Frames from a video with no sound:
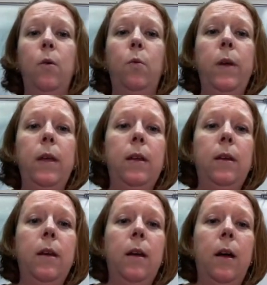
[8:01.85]

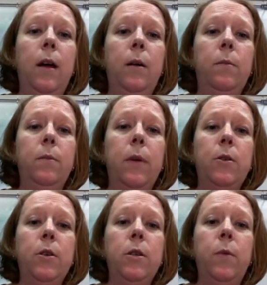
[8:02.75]
When
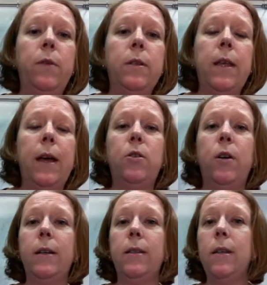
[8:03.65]
countries move into that
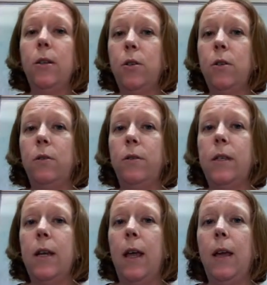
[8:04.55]
transitional
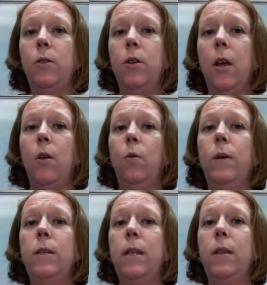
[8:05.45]
stage,
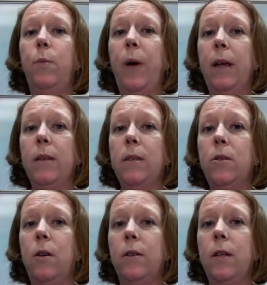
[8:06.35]
we see the base
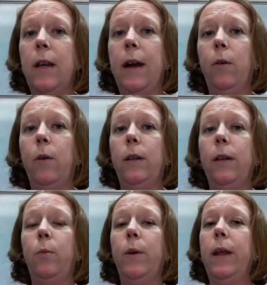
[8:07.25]
start to narrow a
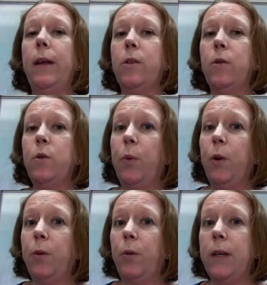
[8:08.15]
little bit as those
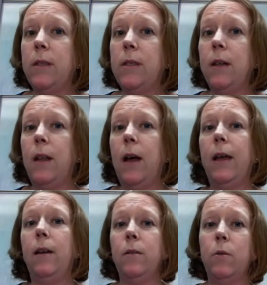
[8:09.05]
birth rates
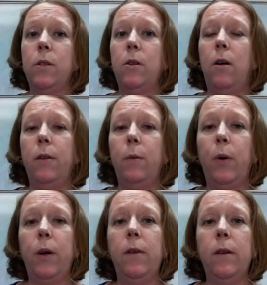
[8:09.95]
decline, as we saw on the
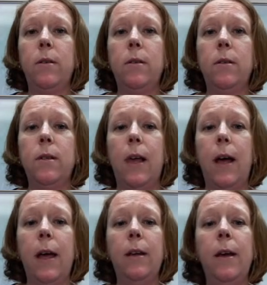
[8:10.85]
previous slide.